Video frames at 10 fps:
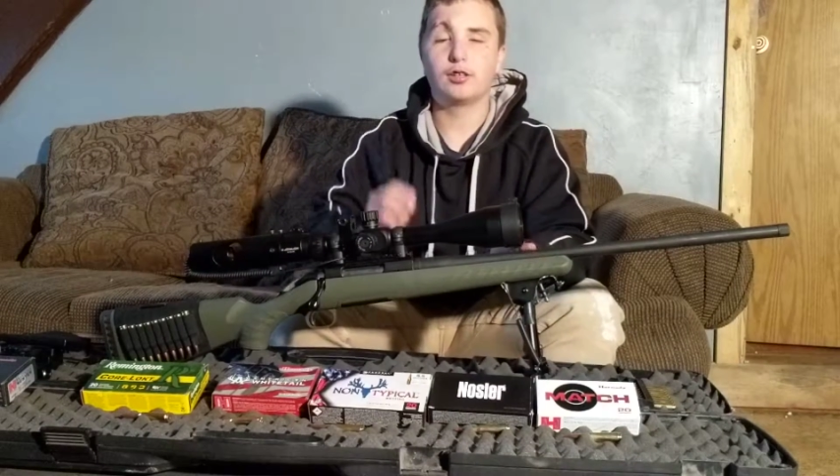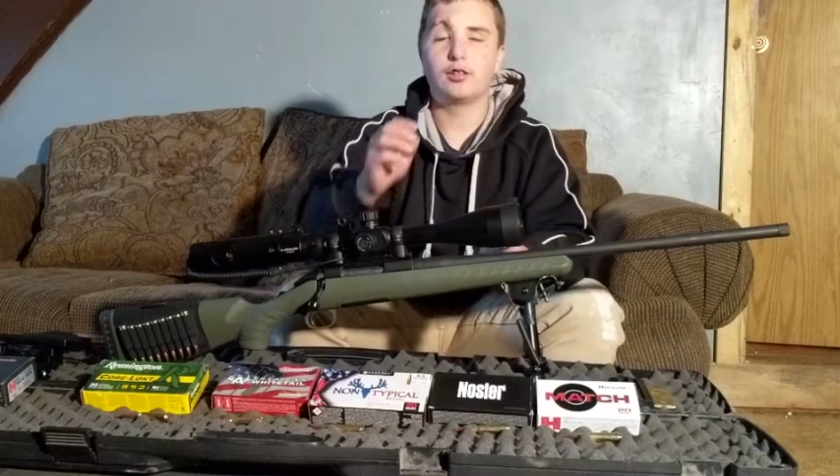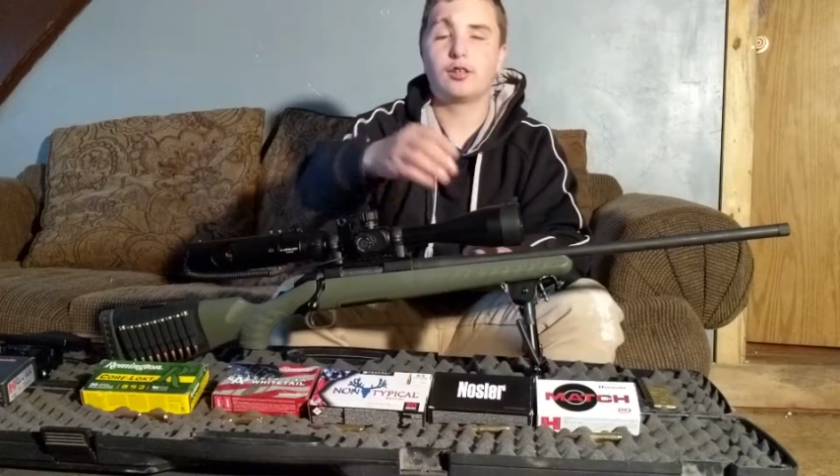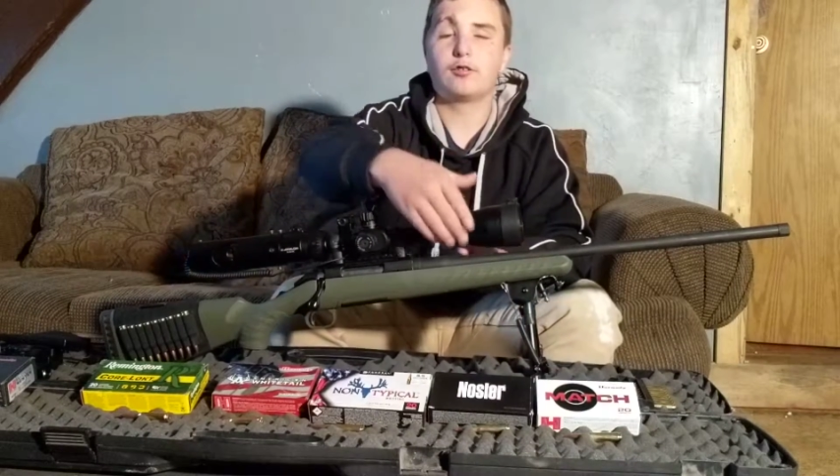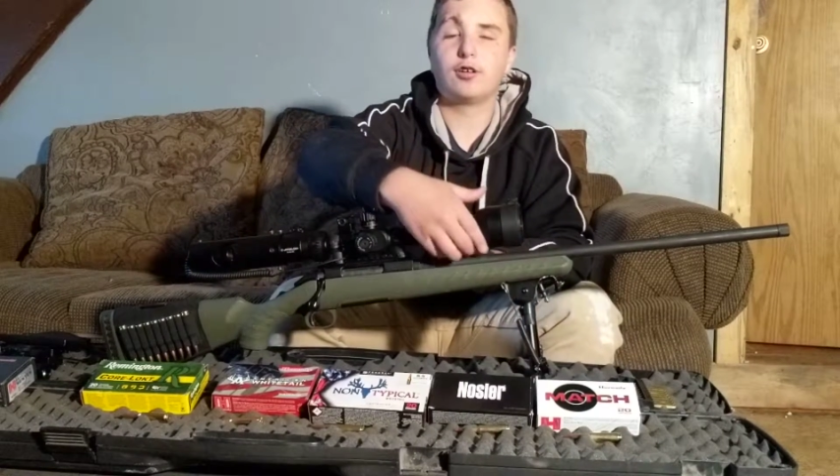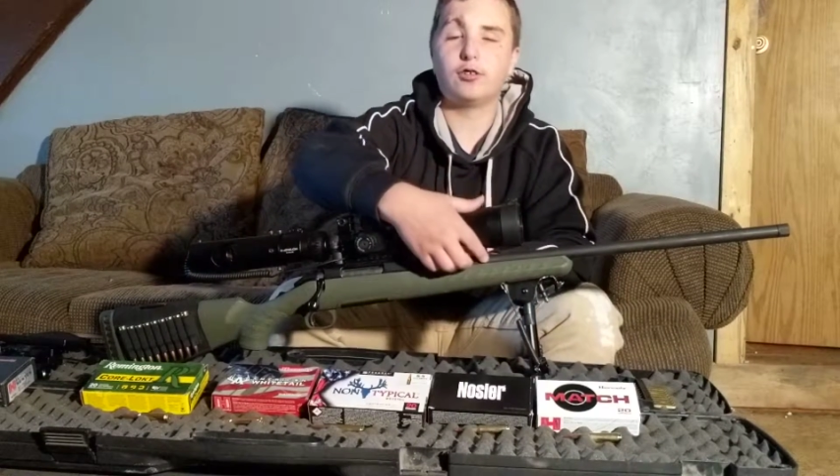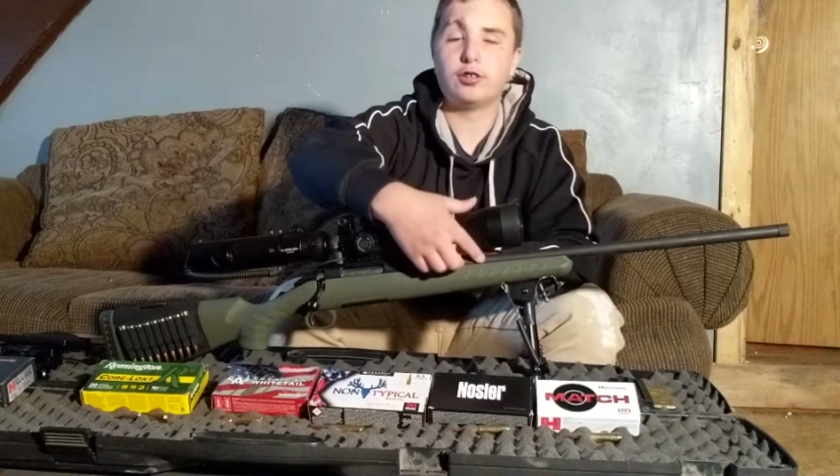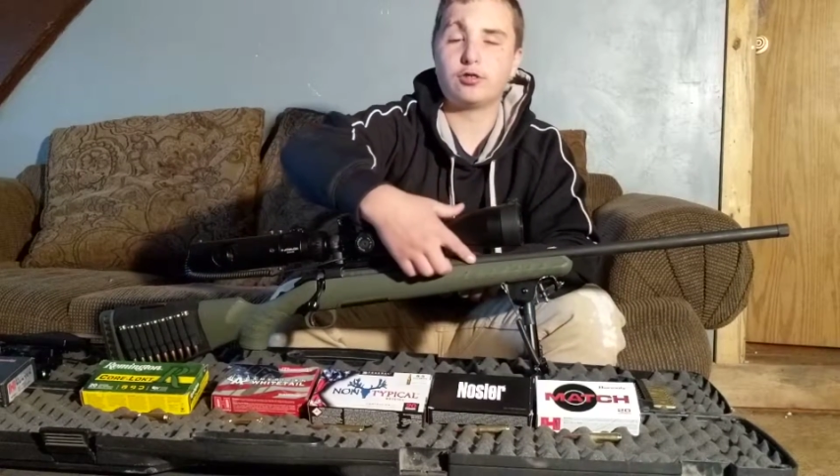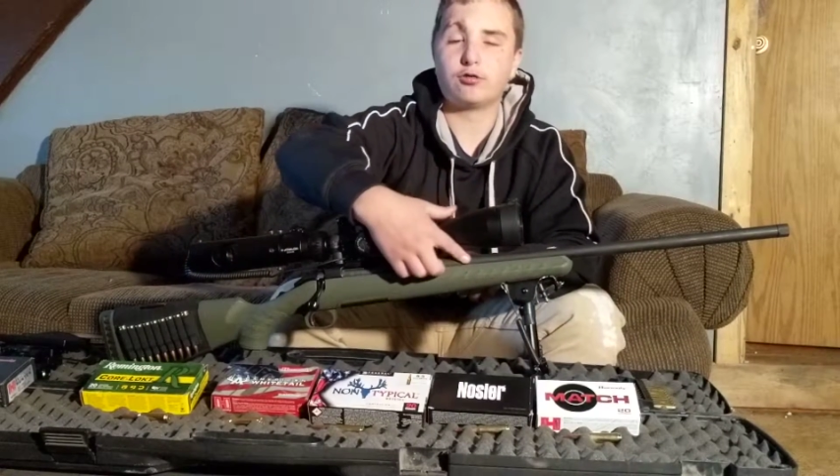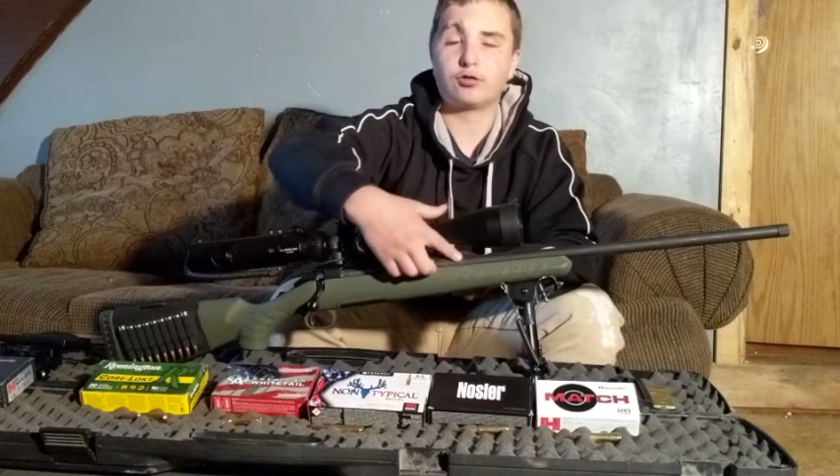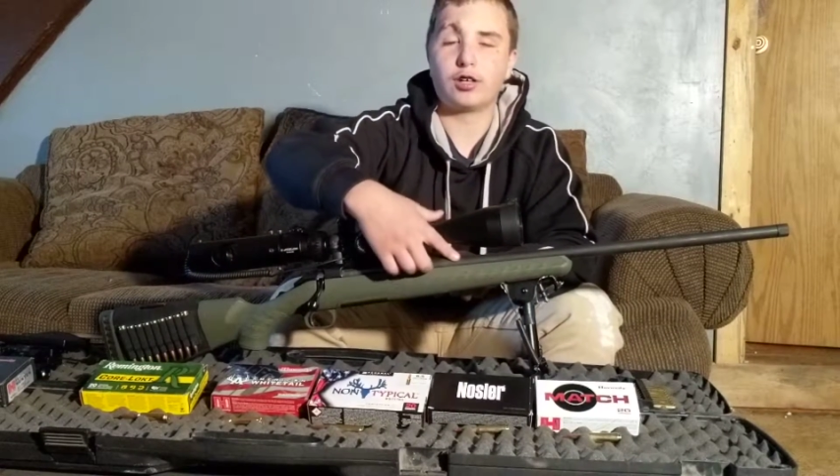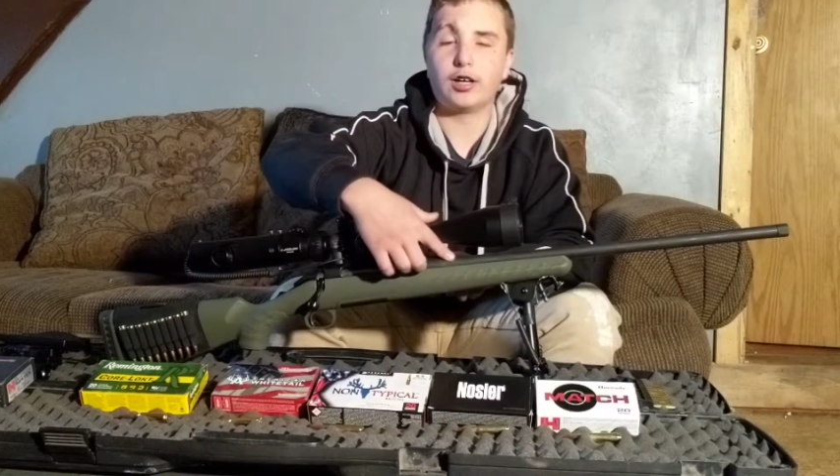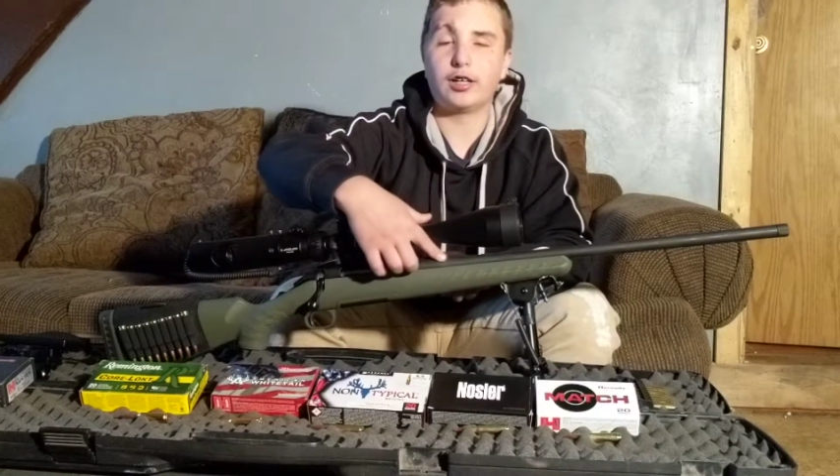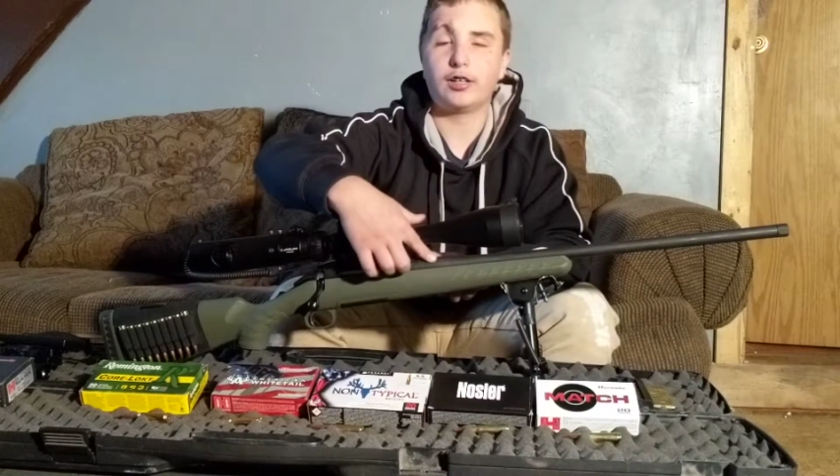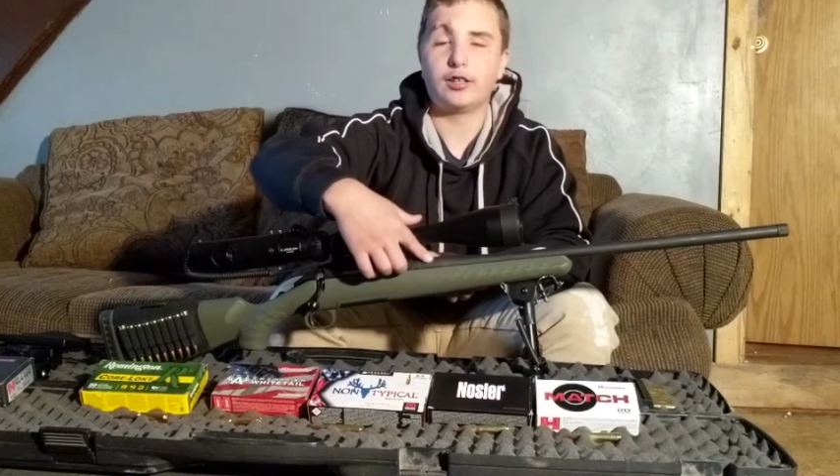The throat is
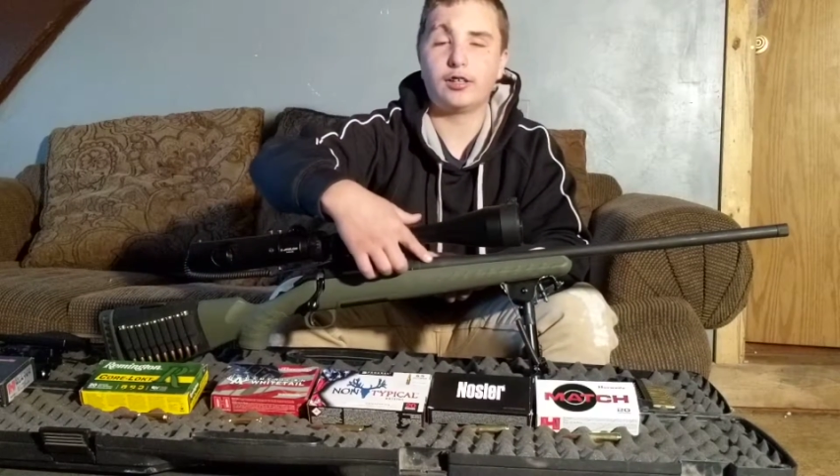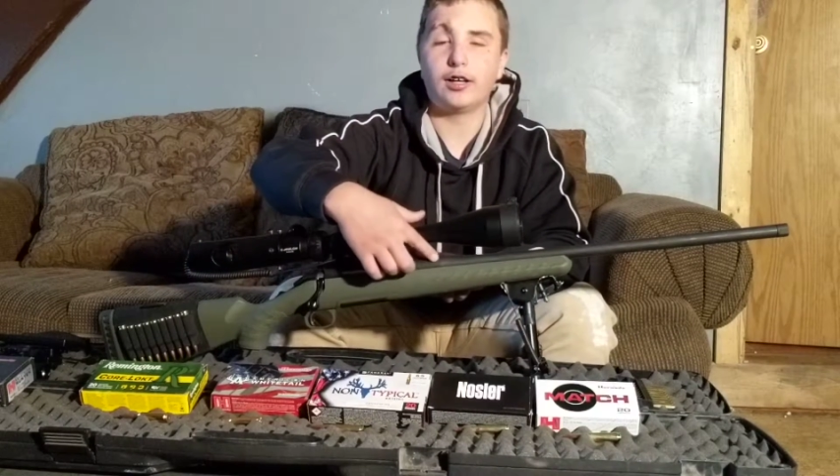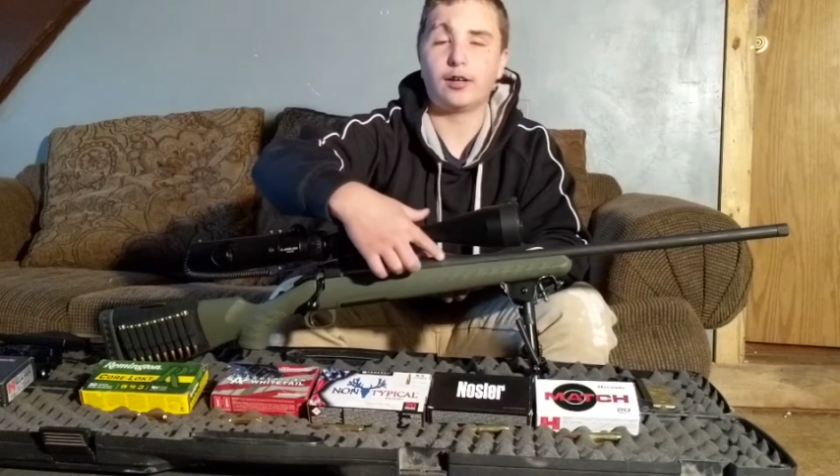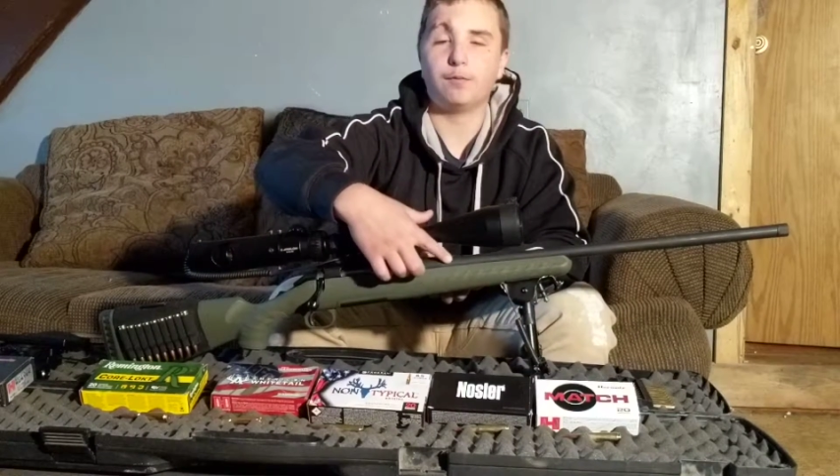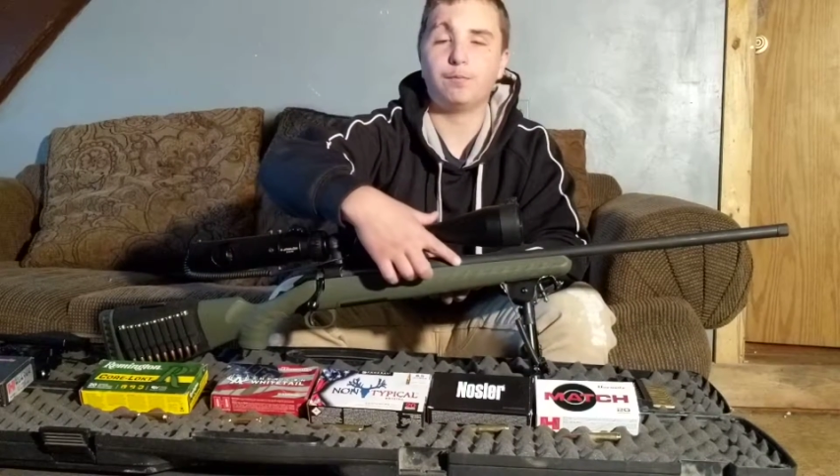right there.